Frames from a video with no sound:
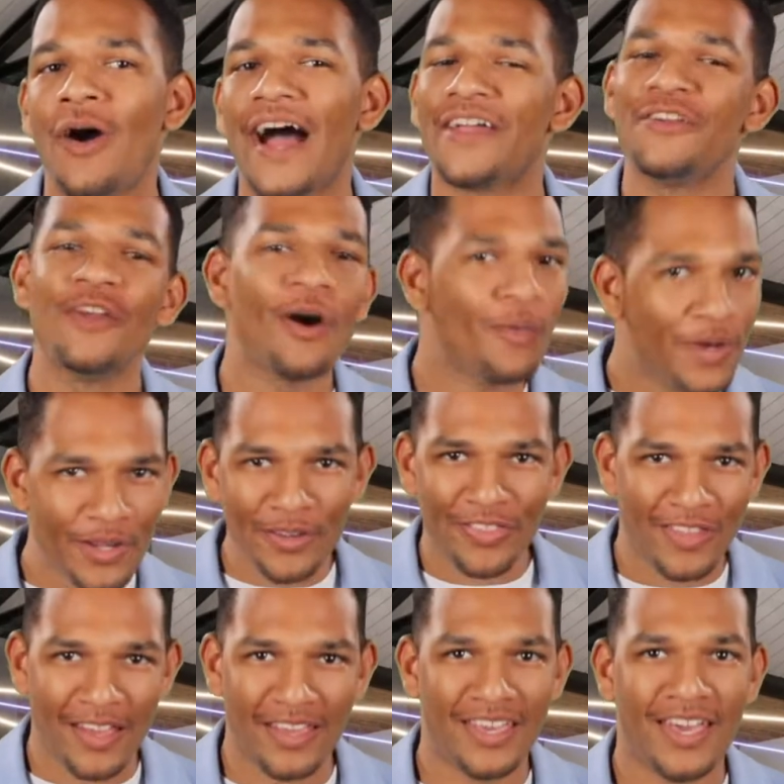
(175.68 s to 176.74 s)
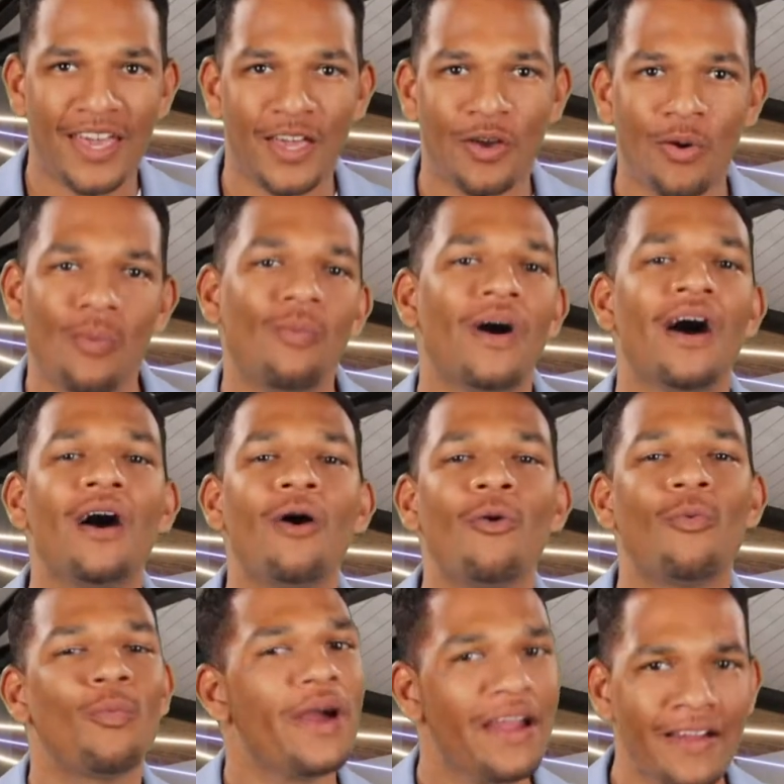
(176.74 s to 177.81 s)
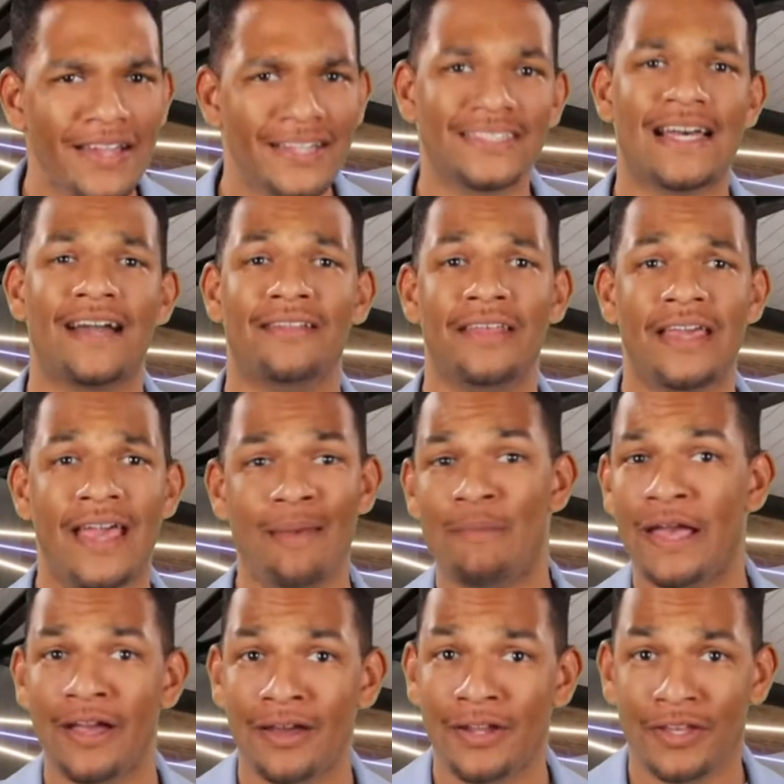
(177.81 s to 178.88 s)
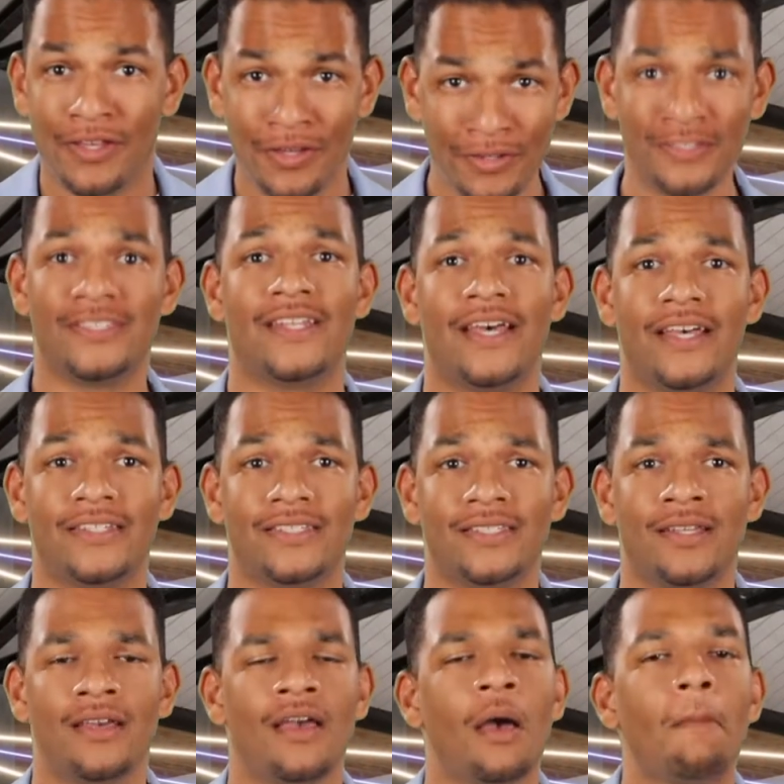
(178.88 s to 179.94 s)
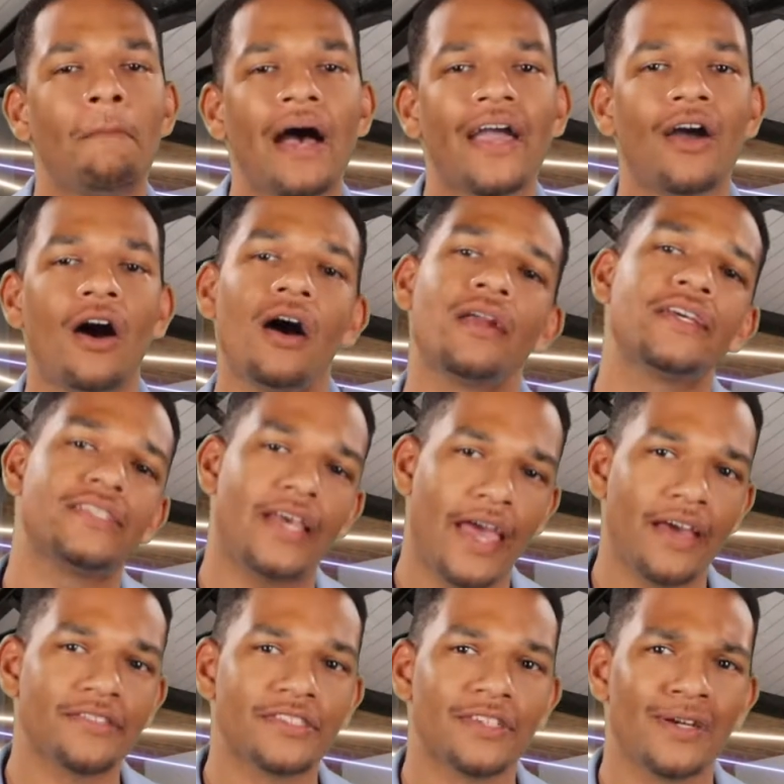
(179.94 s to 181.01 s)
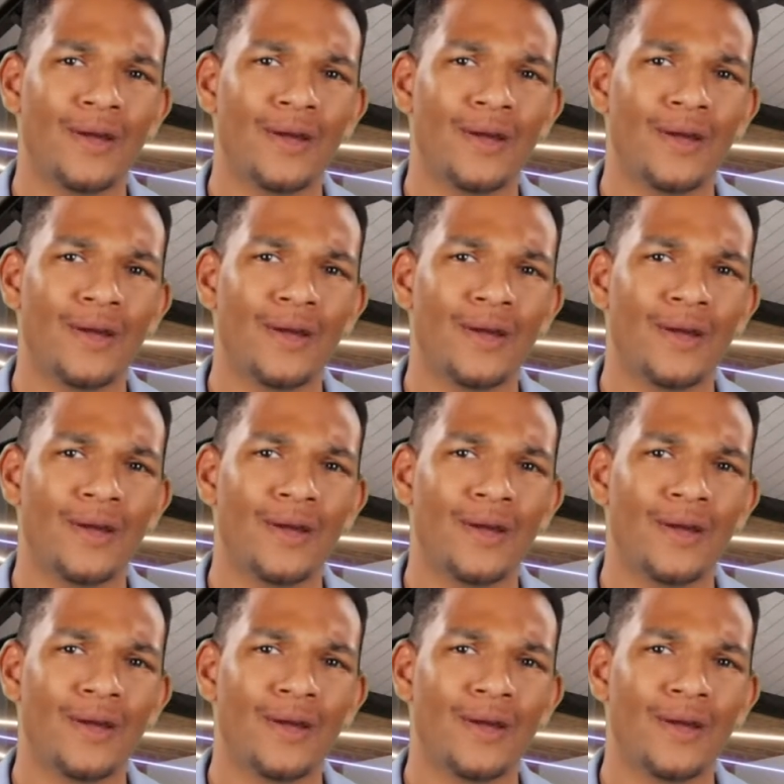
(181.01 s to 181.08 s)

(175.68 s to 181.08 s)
I know what you're thinking, well, where exactly am I going to use this? My honest answer